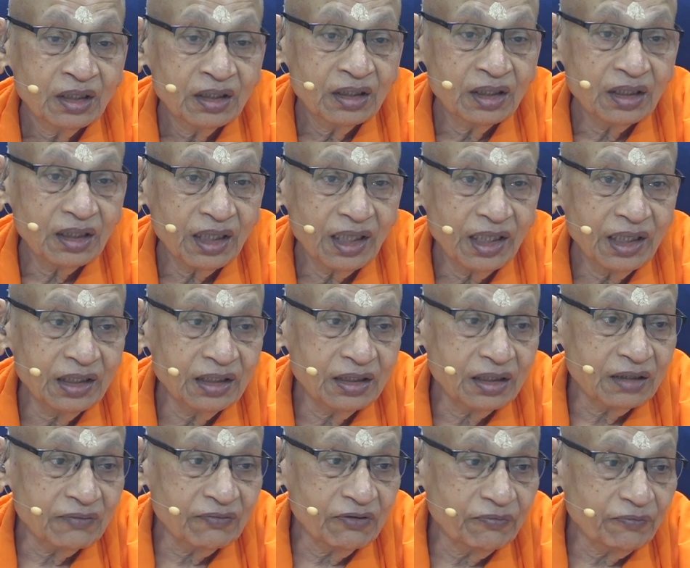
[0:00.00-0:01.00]
that
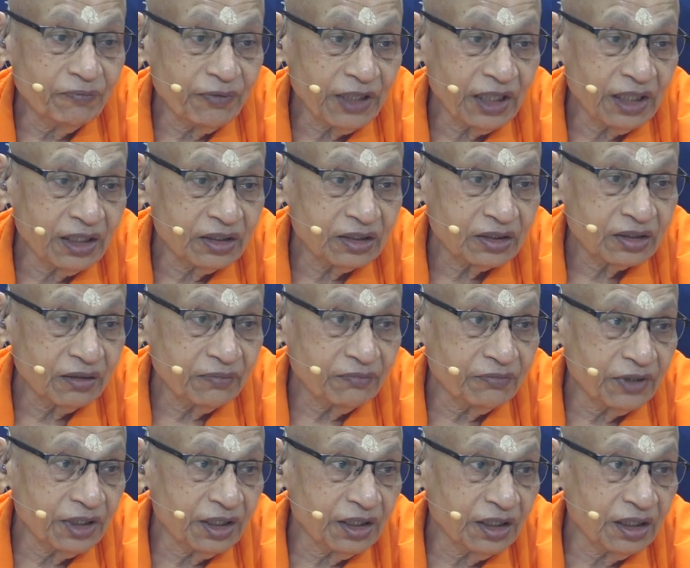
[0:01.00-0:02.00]
entity will perish
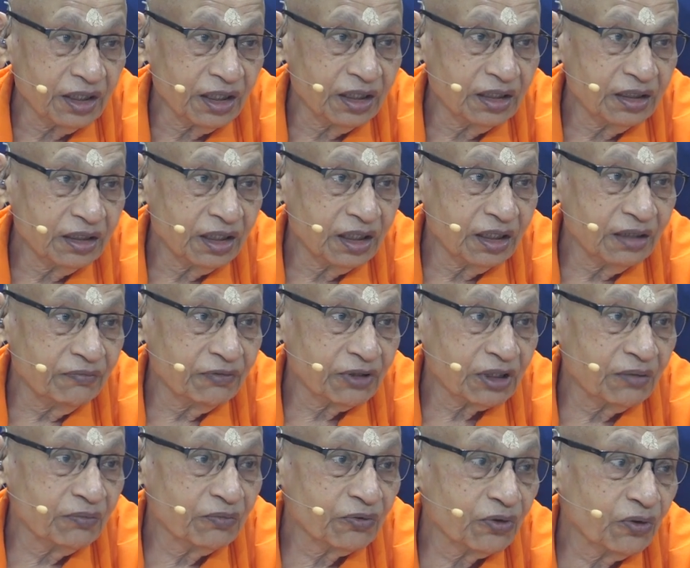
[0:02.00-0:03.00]
someday and then
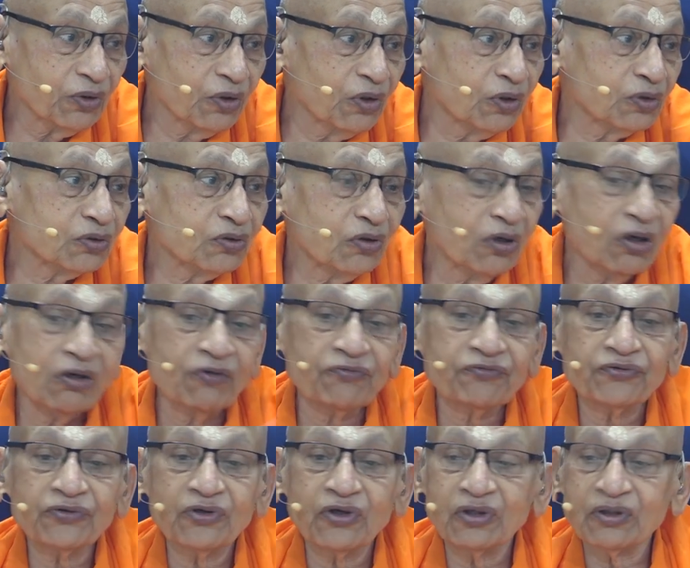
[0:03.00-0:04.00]
become cause
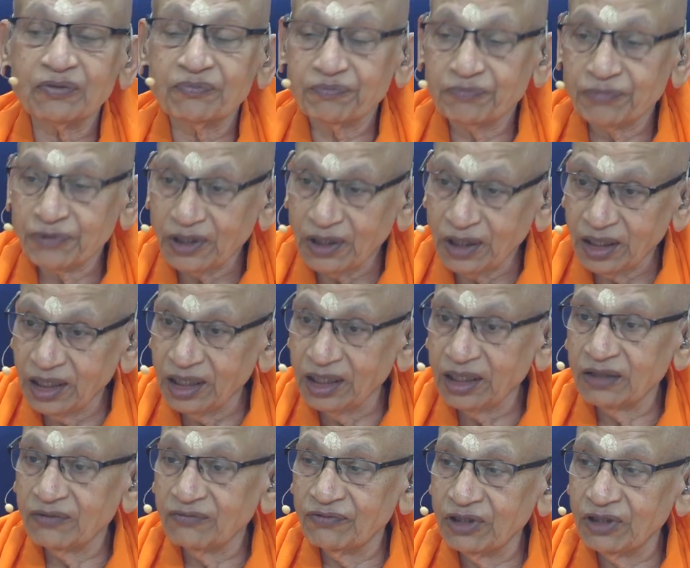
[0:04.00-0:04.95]
of your crying,